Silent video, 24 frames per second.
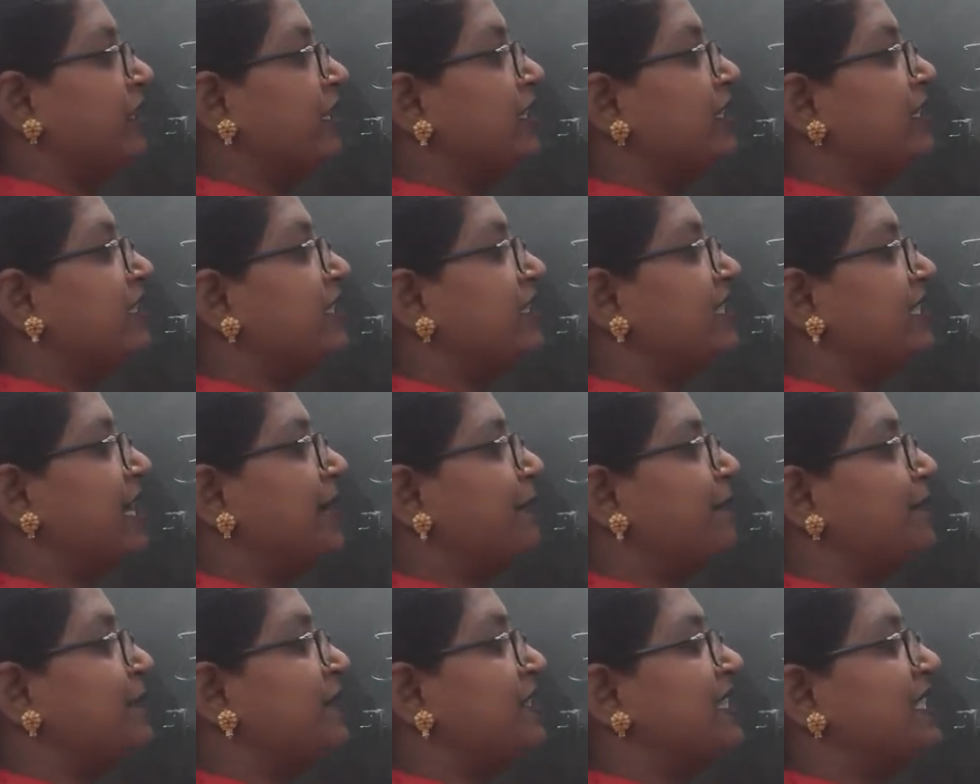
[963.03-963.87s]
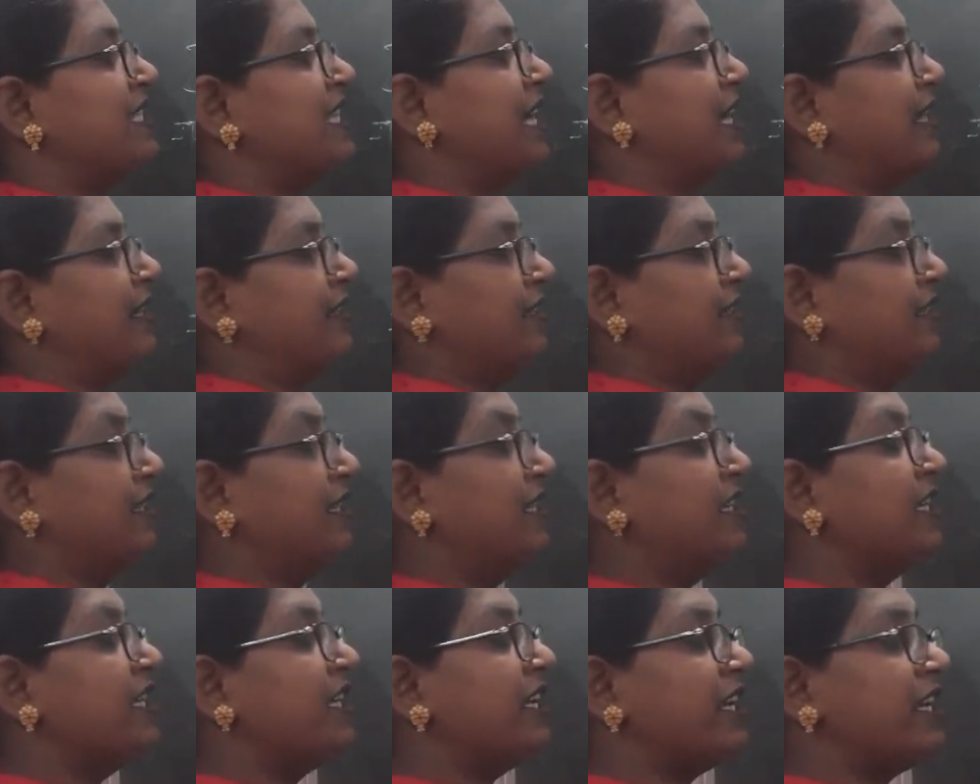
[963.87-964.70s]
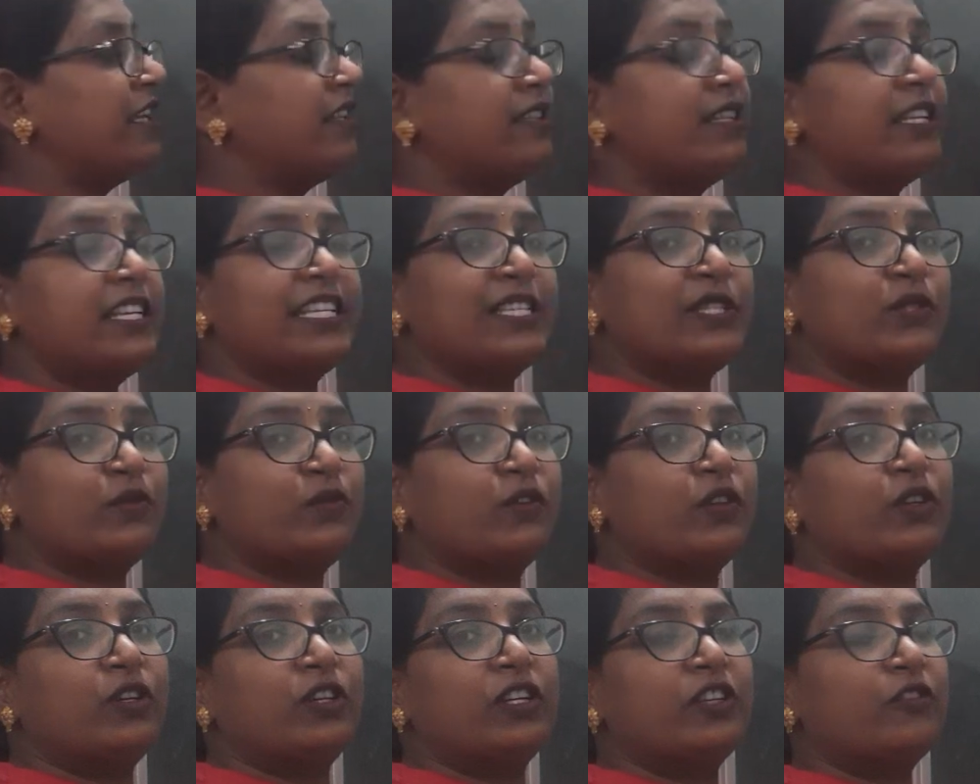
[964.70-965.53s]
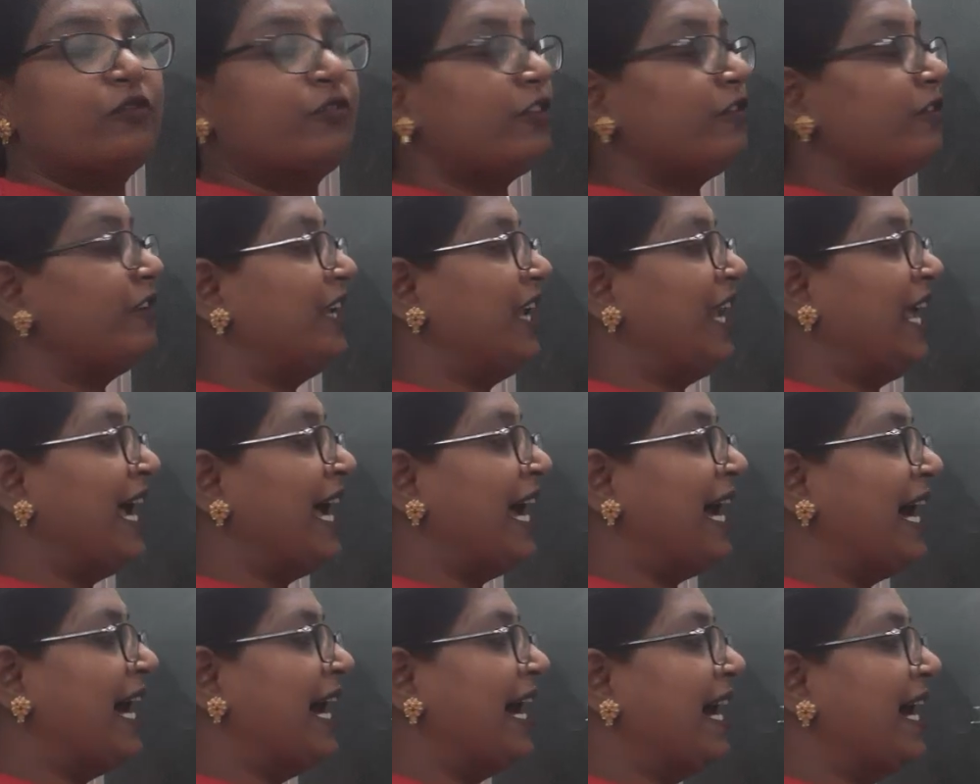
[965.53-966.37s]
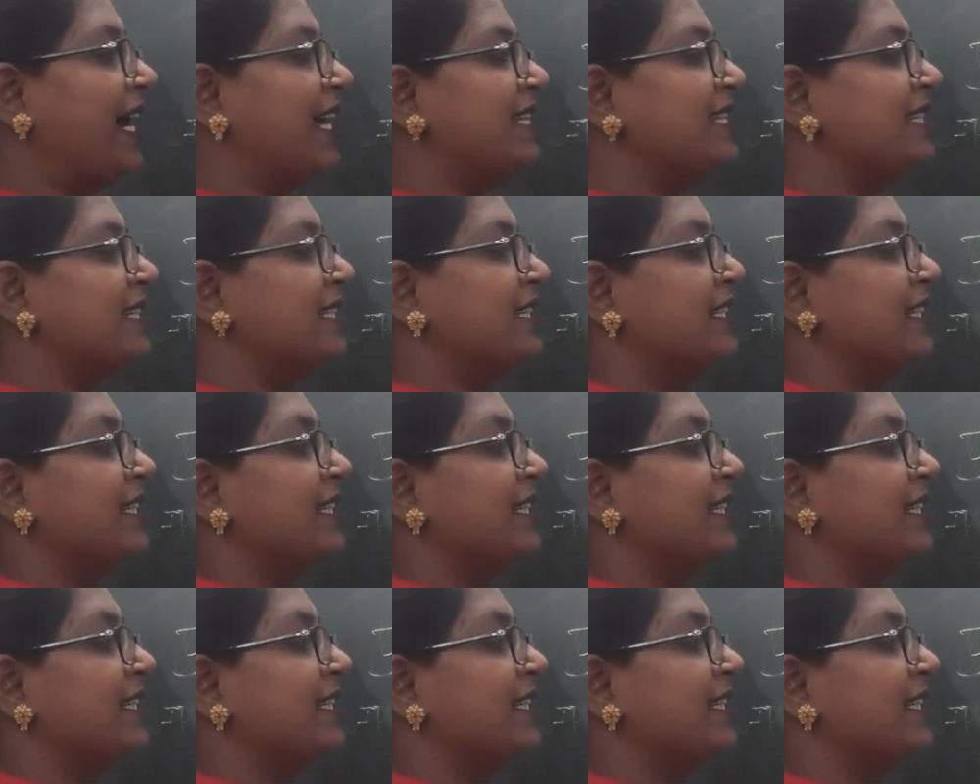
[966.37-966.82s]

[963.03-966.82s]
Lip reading: Stepson. In this word, we will add